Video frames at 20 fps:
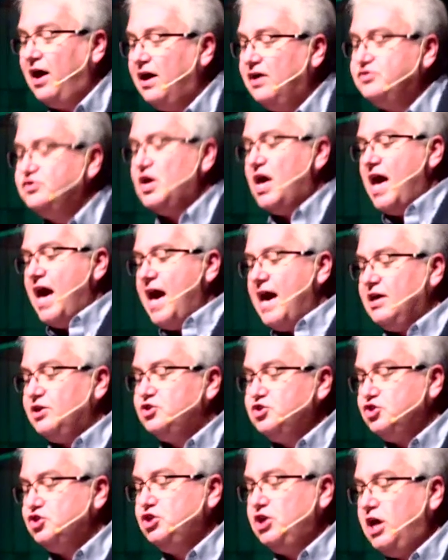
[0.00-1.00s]
us
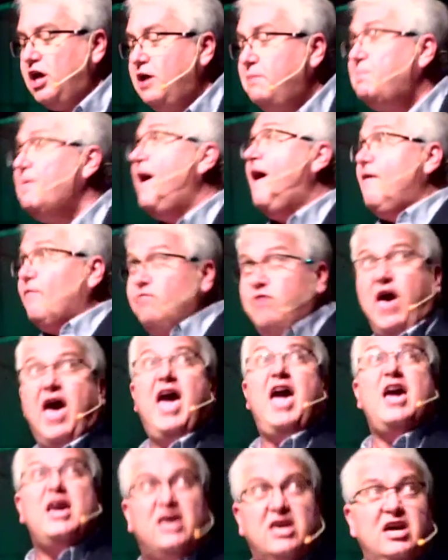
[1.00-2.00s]
as sheep,
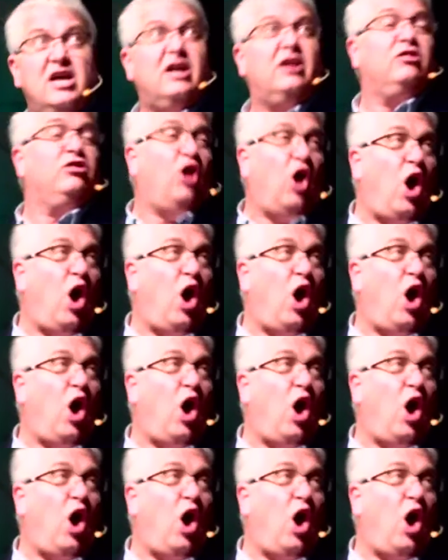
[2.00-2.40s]
they get